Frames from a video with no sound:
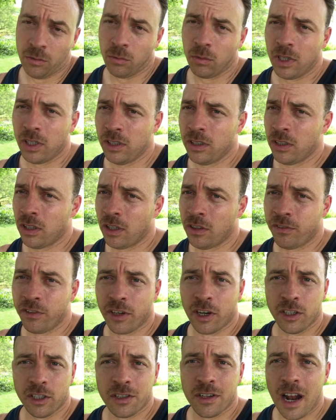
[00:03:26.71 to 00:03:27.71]
if
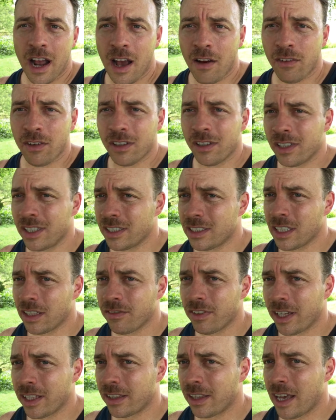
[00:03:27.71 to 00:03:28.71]
you're on travel and
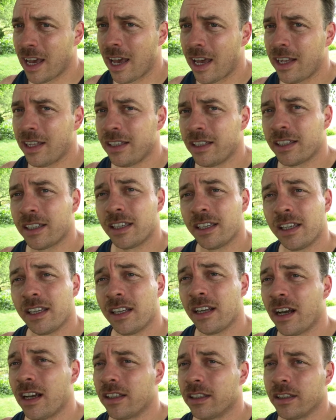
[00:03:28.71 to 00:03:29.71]
stuff like that, it can
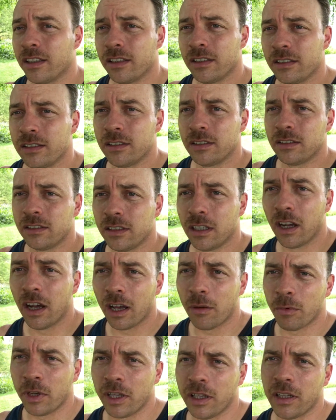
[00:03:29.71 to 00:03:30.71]
get ugly. You know
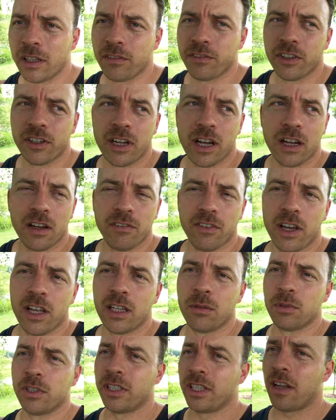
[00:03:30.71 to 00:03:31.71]
what I mean? If you're not
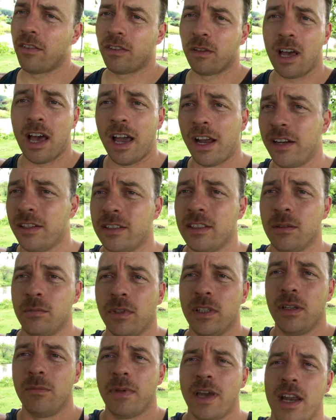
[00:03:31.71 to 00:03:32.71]
available, you're going to have to hire
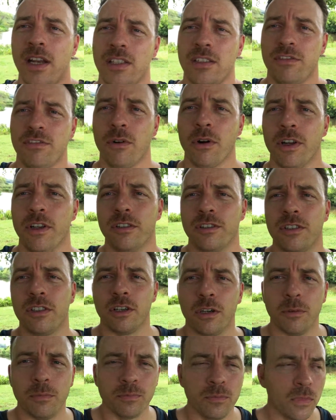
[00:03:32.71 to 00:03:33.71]
someone to manage it for you.
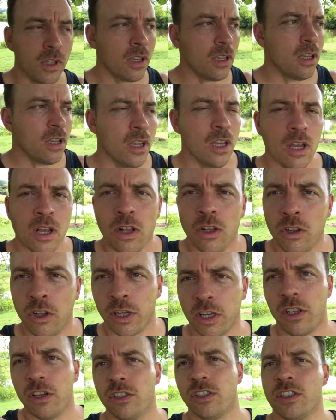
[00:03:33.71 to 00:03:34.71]
So
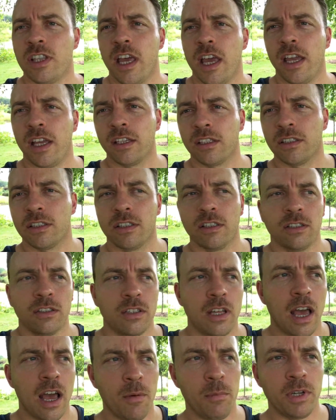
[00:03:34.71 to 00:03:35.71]
look at those things.
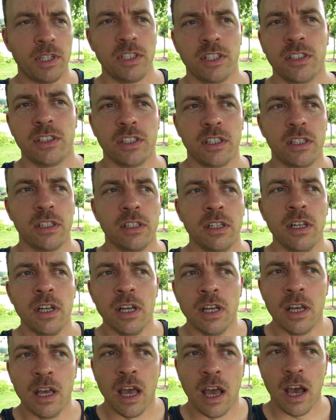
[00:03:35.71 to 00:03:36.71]
How much is it?
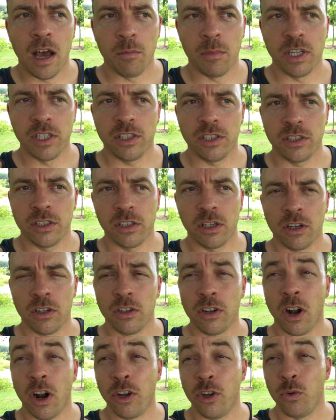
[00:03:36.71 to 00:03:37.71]
How much
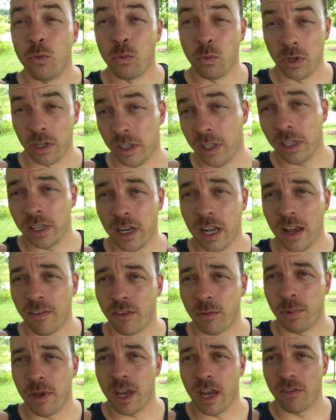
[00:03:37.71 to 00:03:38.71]
are you really going to
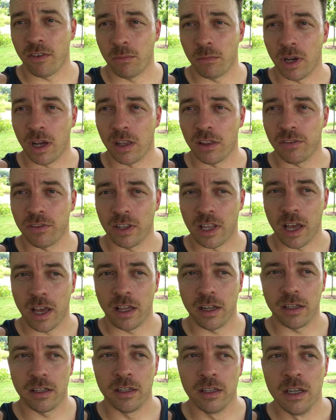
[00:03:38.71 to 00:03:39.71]
have to pay every month for
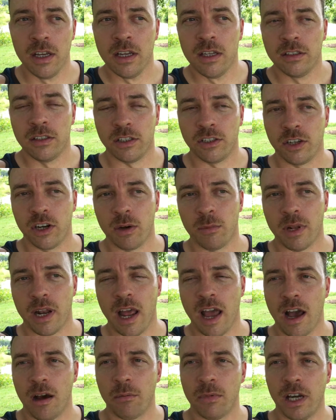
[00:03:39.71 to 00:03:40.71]
that?
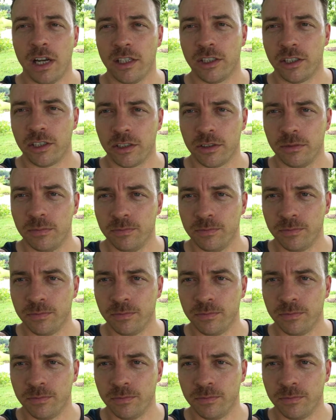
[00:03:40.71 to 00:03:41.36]
Determine how much